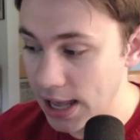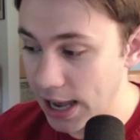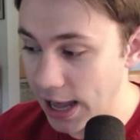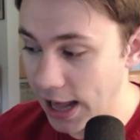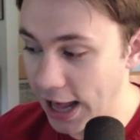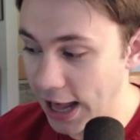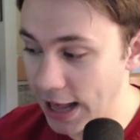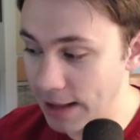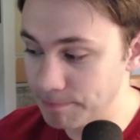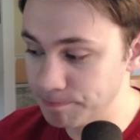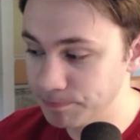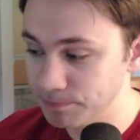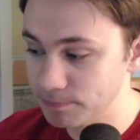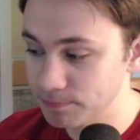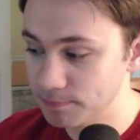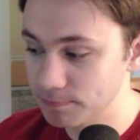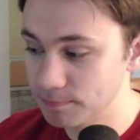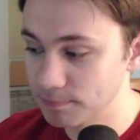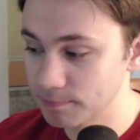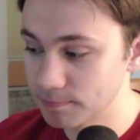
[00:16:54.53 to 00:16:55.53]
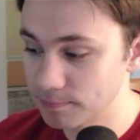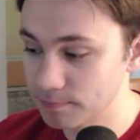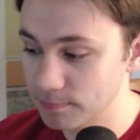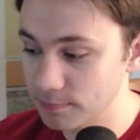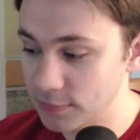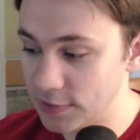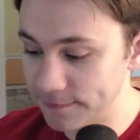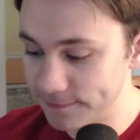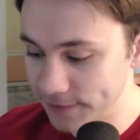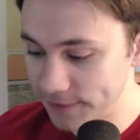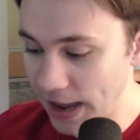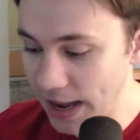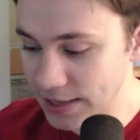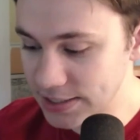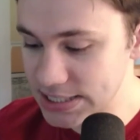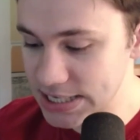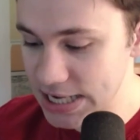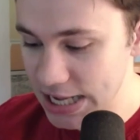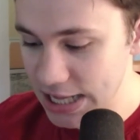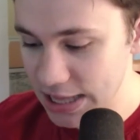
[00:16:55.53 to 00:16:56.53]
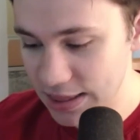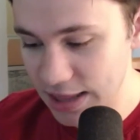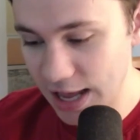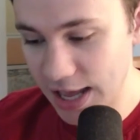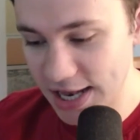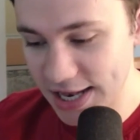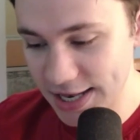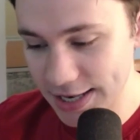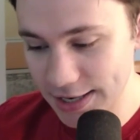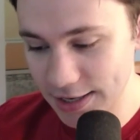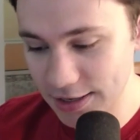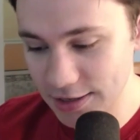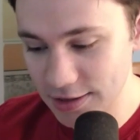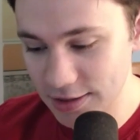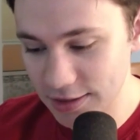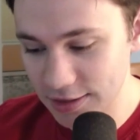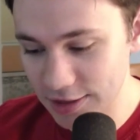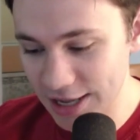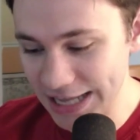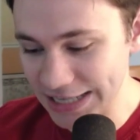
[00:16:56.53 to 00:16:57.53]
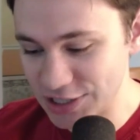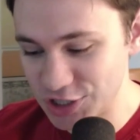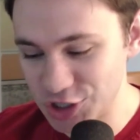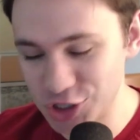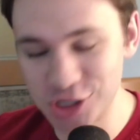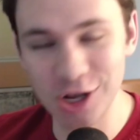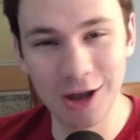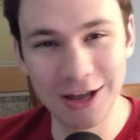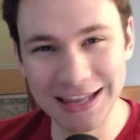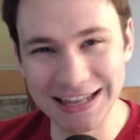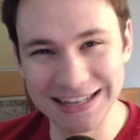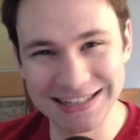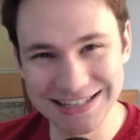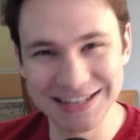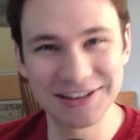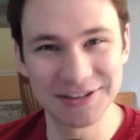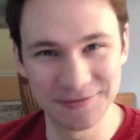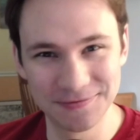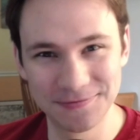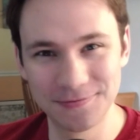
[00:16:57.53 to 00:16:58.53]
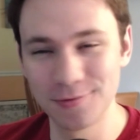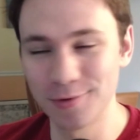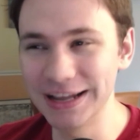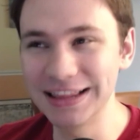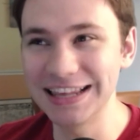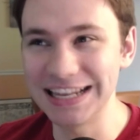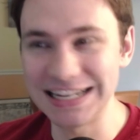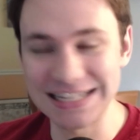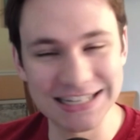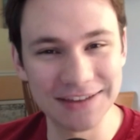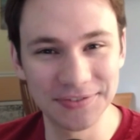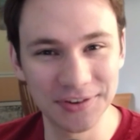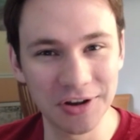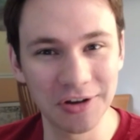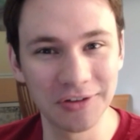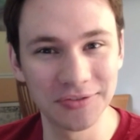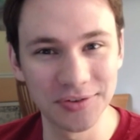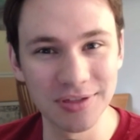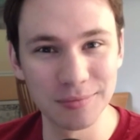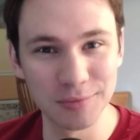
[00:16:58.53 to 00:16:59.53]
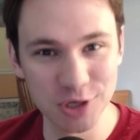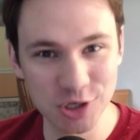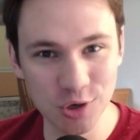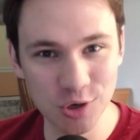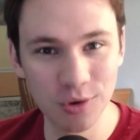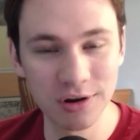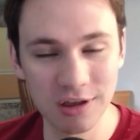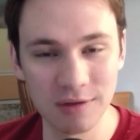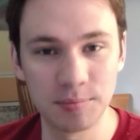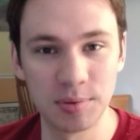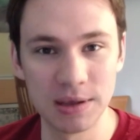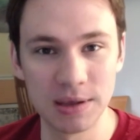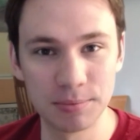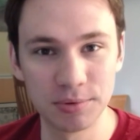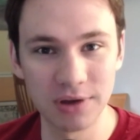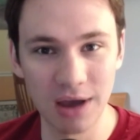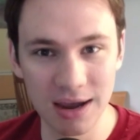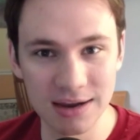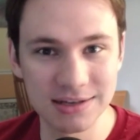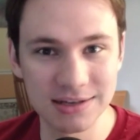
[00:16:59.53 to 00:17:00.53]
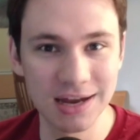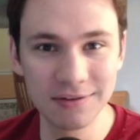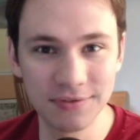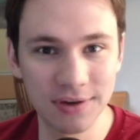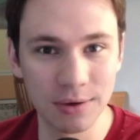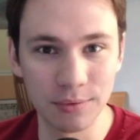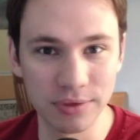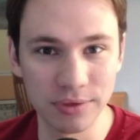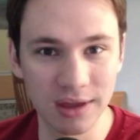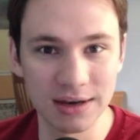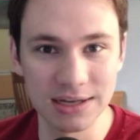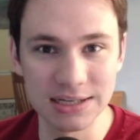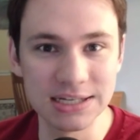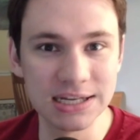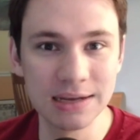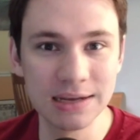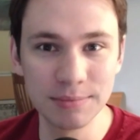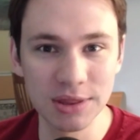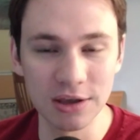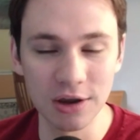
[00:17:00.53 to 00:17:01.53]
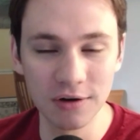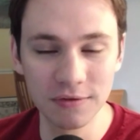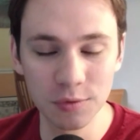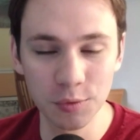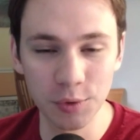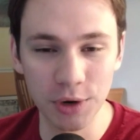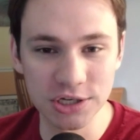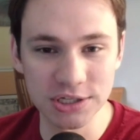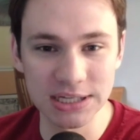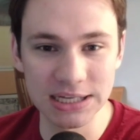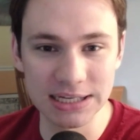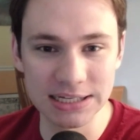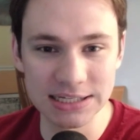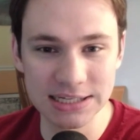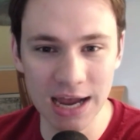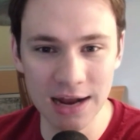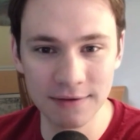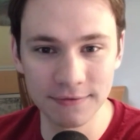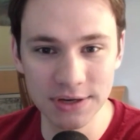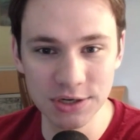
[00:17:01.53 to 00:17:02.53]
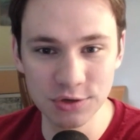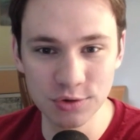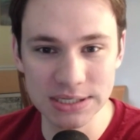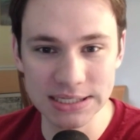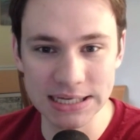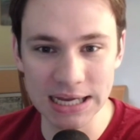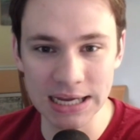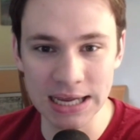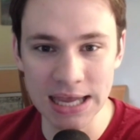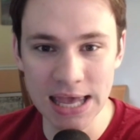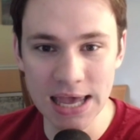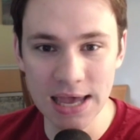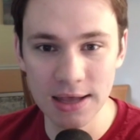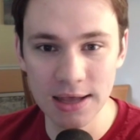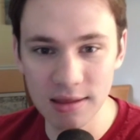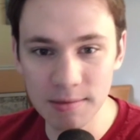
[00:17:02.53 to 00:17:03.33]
The fact that it's really difficult for the majority of people to identify with any team in the Overwatch League is kind of interesting. The